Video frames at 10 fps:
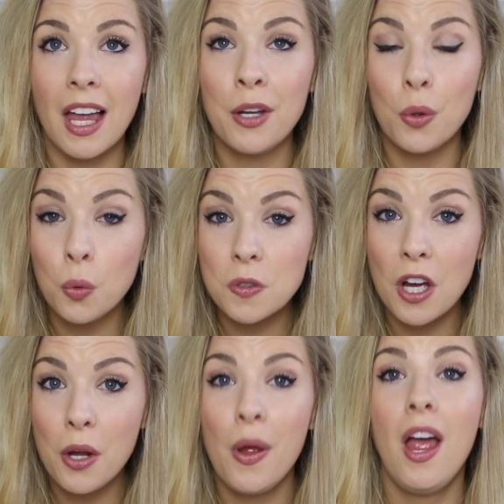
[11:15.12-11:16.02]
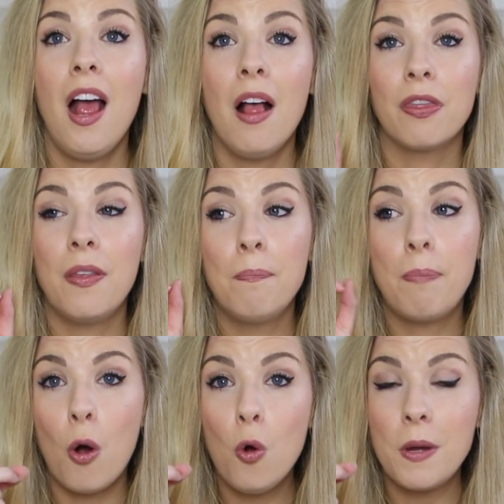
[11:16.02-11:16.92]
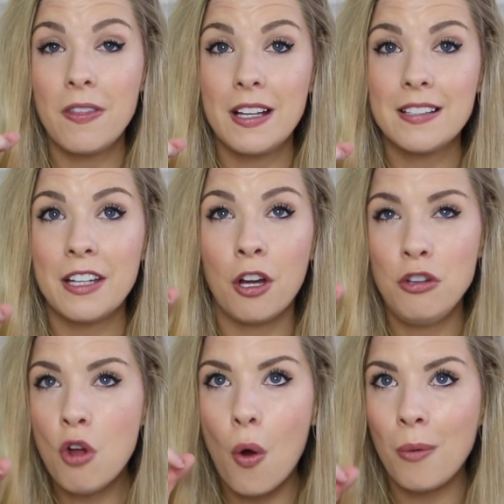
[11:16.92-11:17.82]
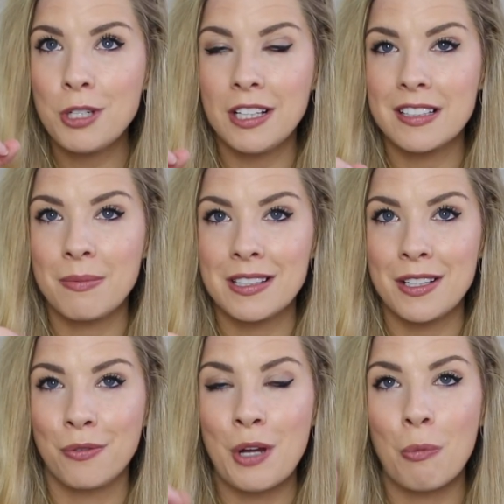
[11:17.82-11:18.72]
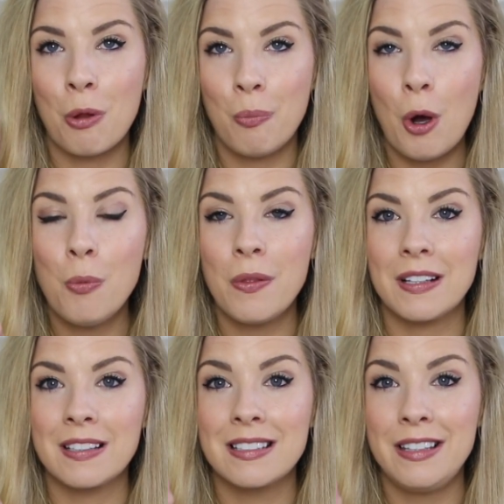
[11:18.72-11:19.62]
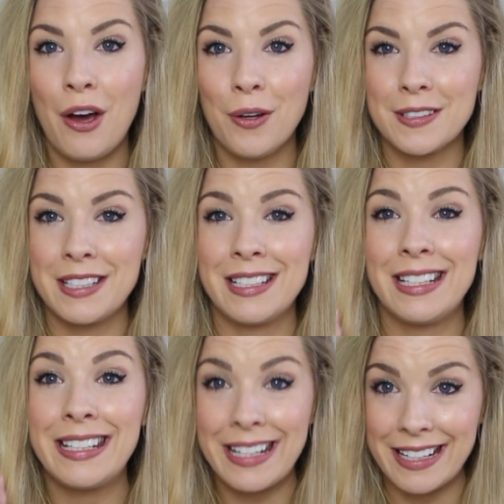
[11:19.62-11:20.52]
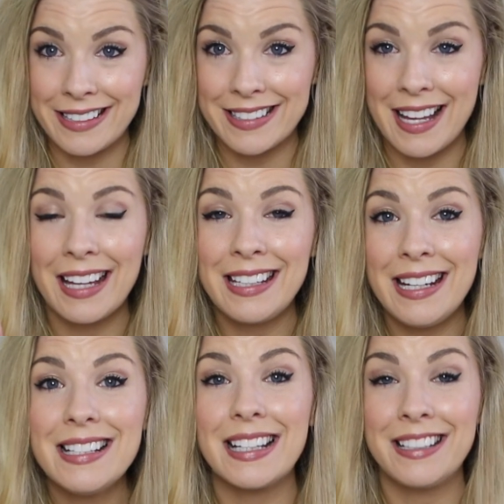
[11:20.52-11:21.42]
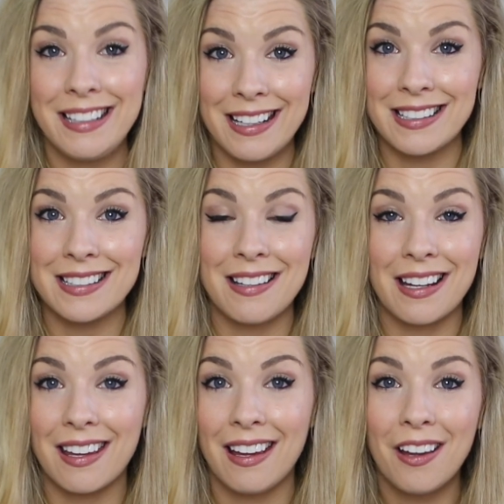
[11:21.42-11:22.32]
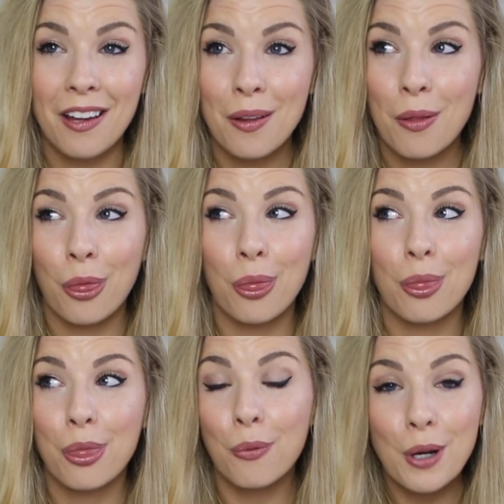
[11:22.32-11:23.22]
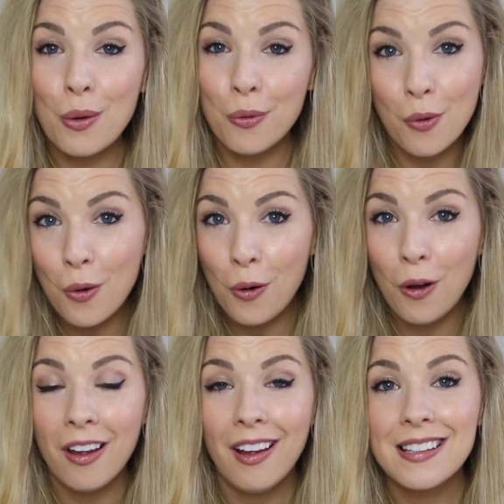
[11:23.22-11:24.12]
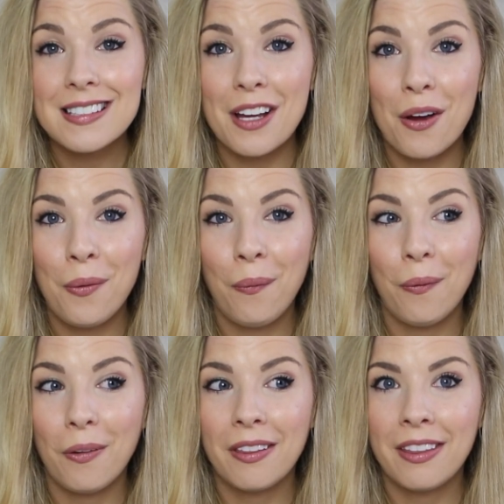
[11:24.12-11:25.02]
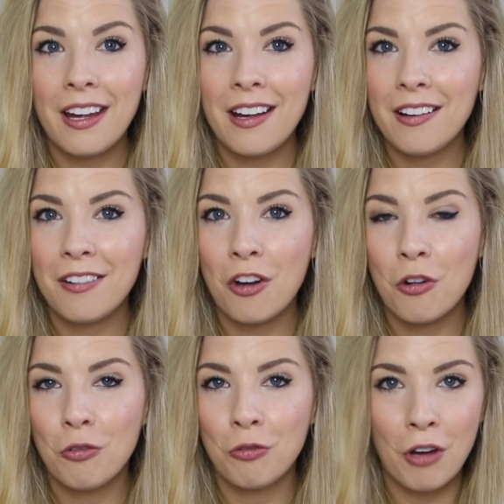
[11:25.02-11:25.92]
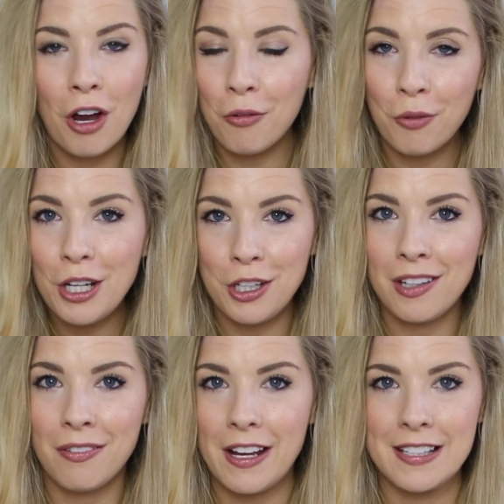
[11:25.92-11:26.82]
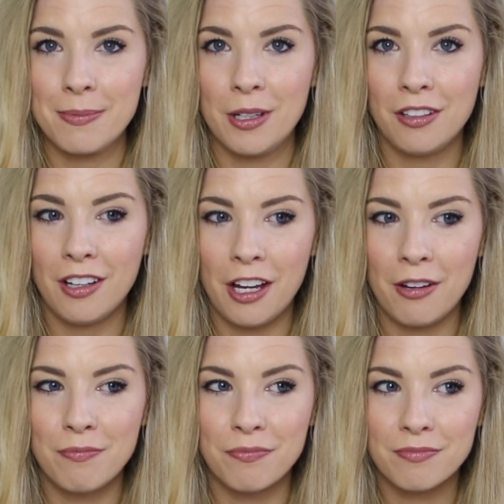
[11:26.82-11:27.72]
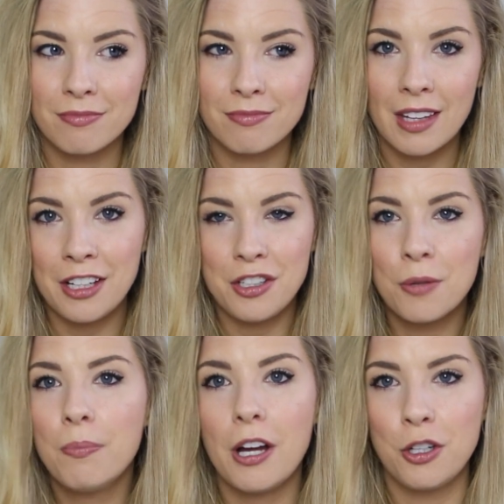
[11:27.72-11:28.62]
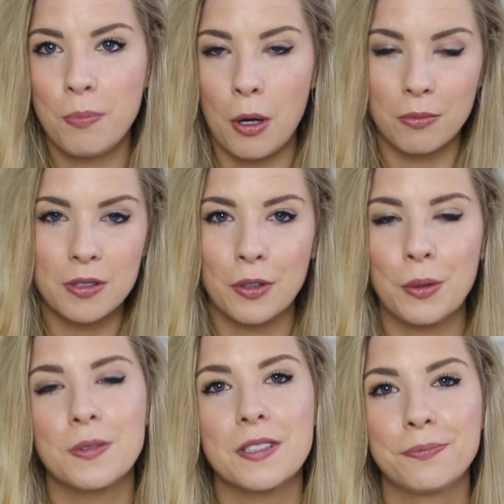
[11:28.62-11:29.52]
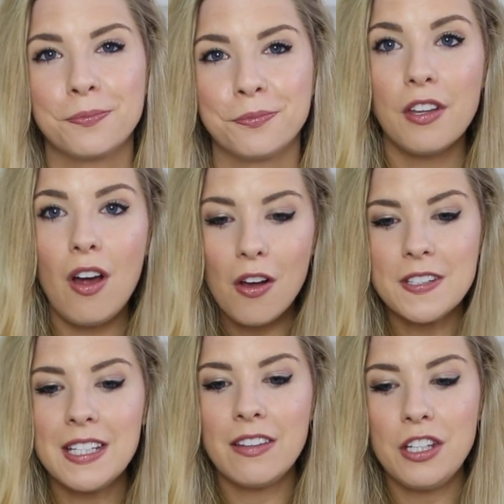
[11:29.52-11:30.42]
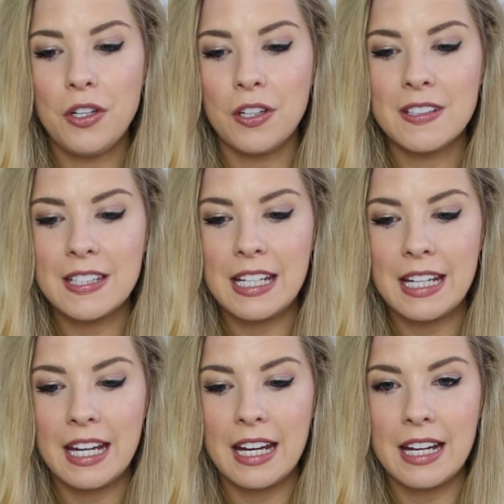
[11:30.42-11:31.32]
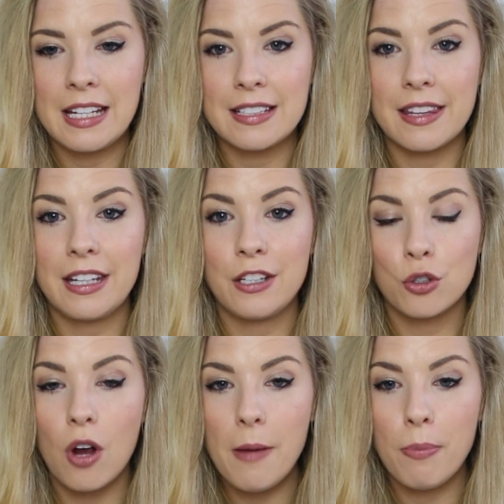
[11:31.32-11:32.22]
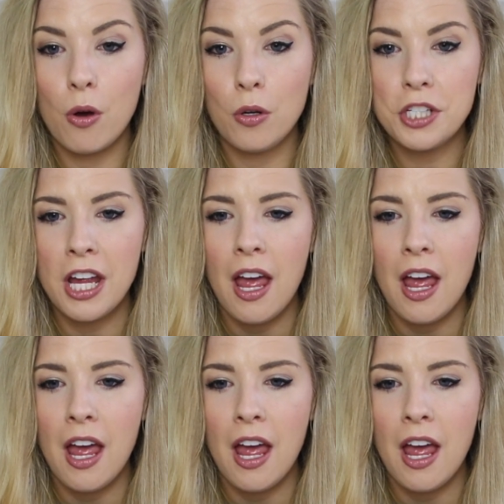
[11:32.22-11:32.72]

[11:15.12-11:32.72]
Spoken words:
And also the bulb in this, and I know I'm jinxing myself now, but the bulb in this has lasted years, years and years, like 3 or 4. So they're like a really good investment, and you can buy new bulbs, of course. The last thing that you can see here is the tripod.